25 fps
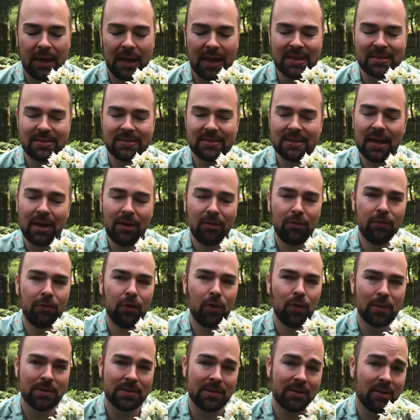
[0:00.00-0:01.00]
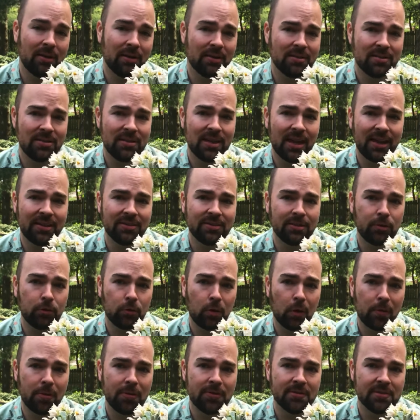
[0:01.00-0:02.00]
it's now focusing on its next
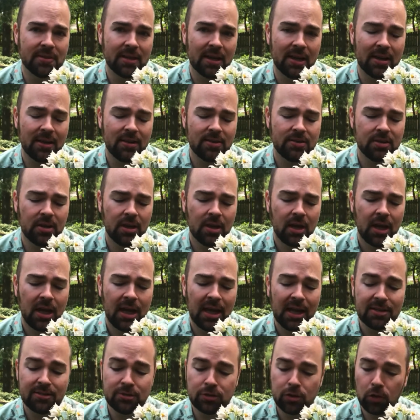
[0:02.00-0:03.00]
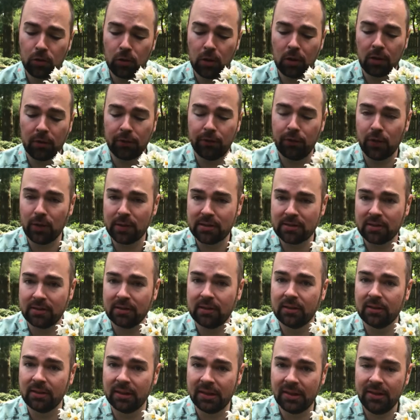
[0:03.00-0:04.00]
growth stage. It's no longer focused on the
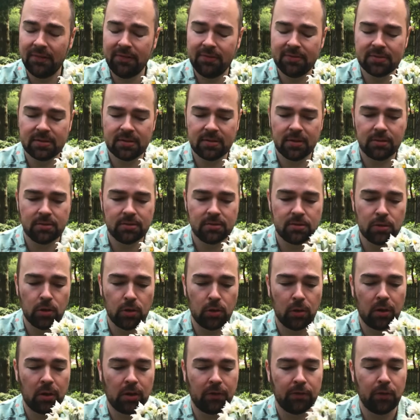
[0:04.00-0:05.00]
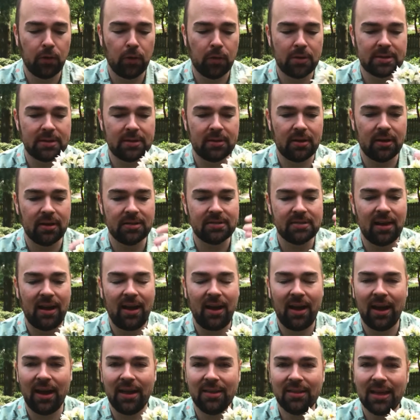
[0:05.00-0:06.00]
leaves, it's no longer focusing on its
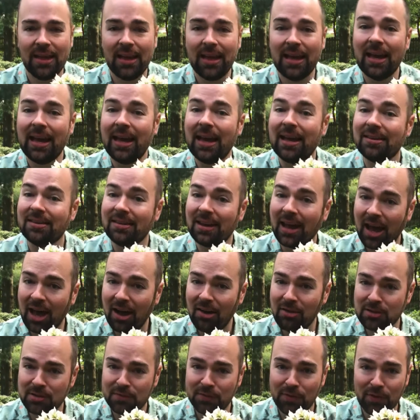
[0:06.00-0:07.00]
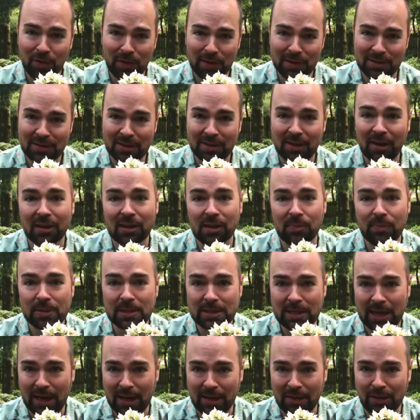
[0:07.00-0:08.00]
height, it now is focusing on the
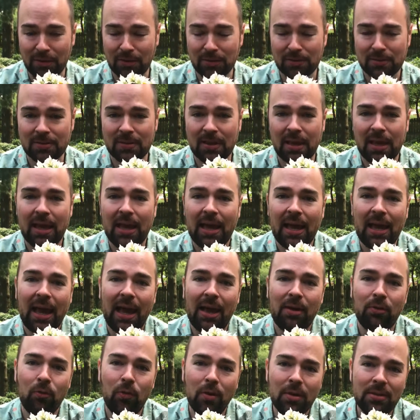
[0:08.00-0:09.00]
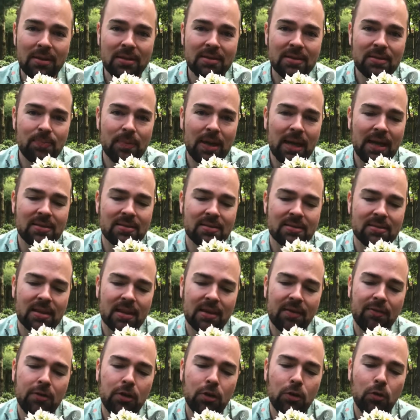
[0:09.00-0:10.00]
potatoes. And what this means is that
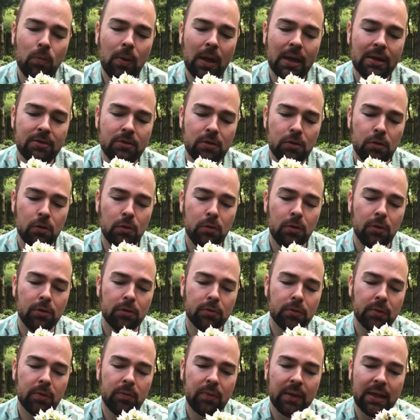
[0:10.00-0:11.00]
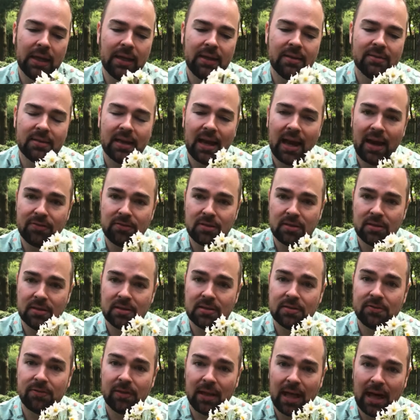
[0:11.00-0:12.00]
if you wait 2 to 3 weeks after this
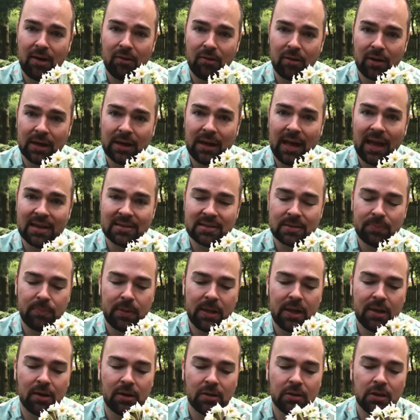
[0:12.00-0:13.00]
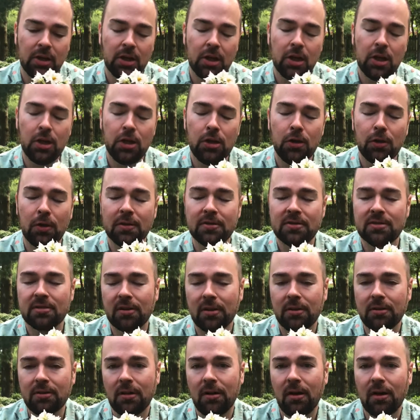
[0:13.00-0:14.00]
flowering has appeared, you could
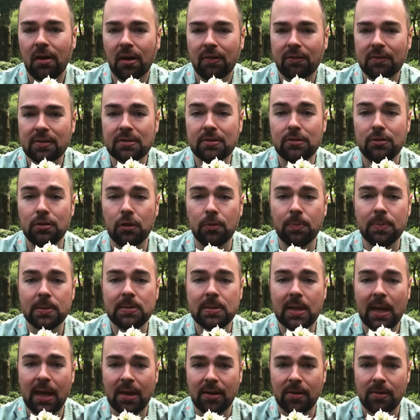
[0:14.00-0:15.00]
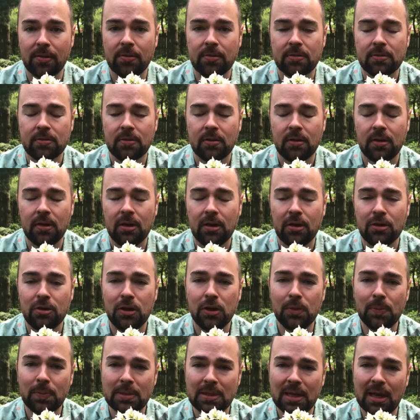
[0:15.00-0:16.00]
start to harvest new potatoes. New
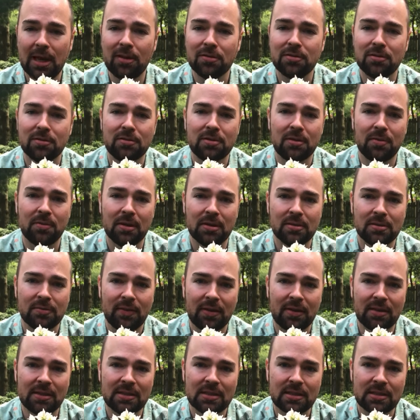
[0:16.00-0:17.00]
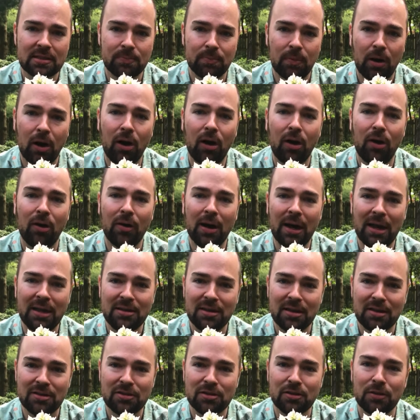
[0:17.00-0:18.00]
potatoes are some of those very small
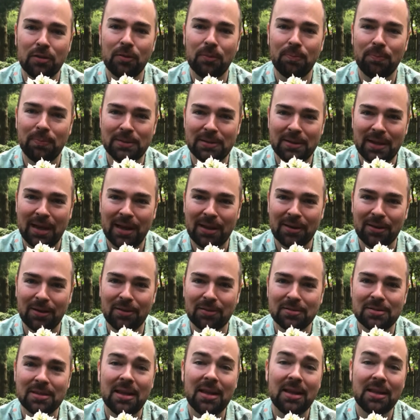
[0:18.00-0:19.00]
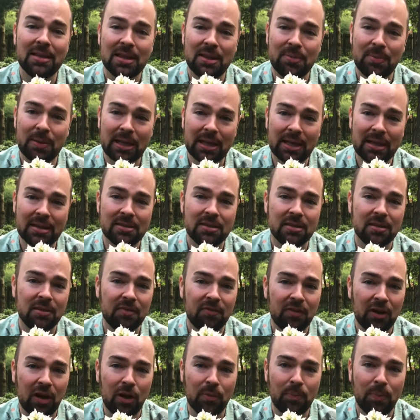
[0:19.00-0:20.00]
initial potatoes that begin to
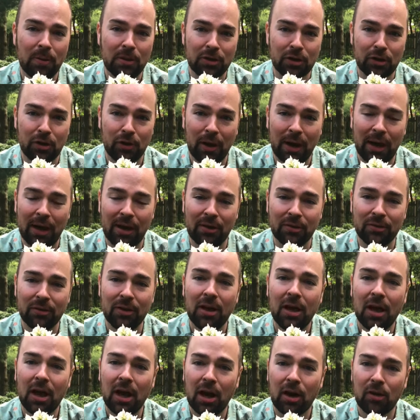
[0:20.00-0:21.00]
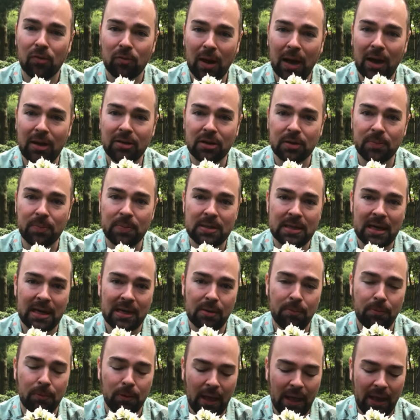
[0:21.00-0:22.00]
develop underground around your potato
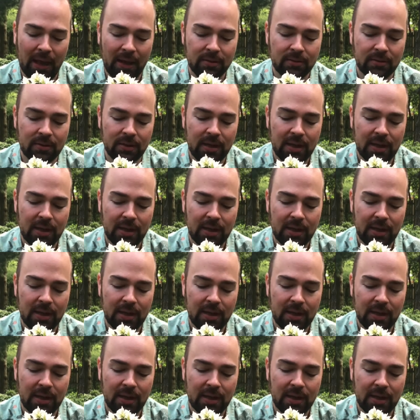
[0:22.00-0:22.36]
plant.